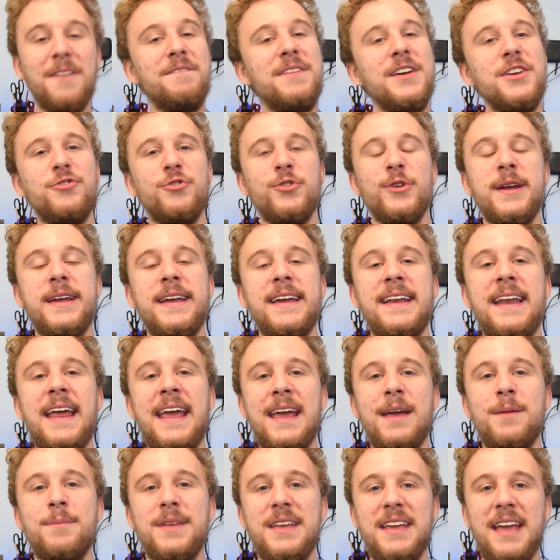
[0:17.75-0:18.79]
featuring an
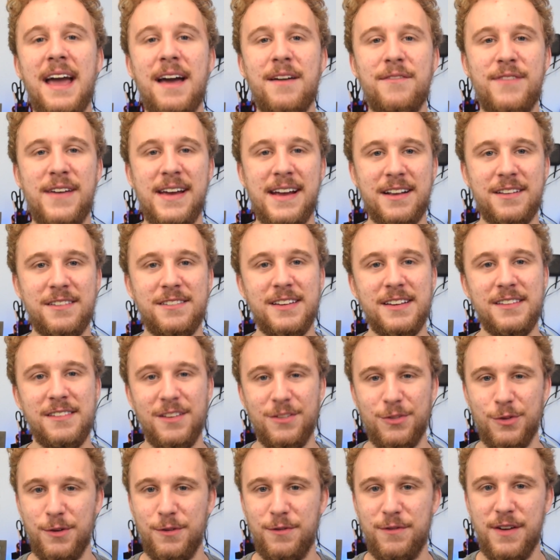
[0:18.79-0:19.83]
AMD
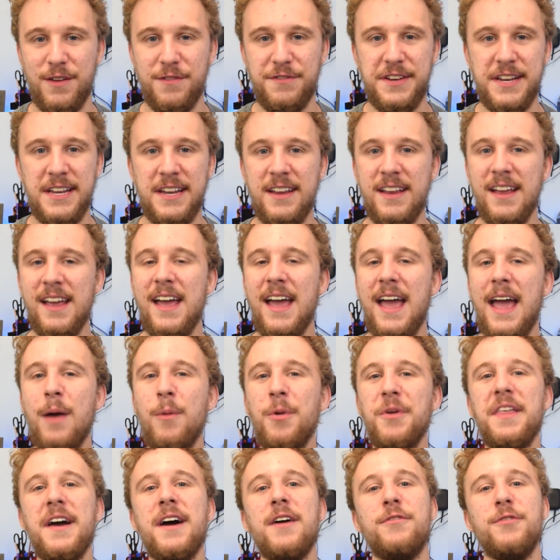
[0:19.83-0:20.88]
FX6350. And
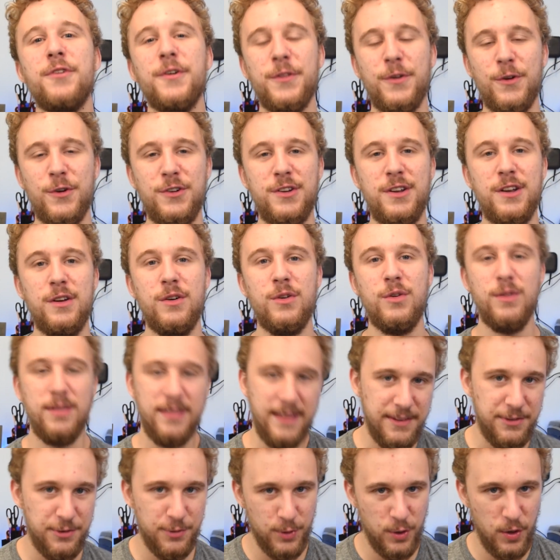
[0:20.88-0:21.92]
without further ado,
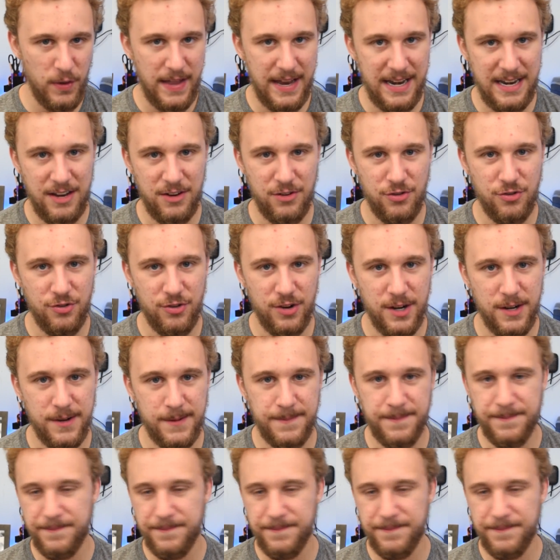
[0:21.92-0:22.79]
let's roll that intro.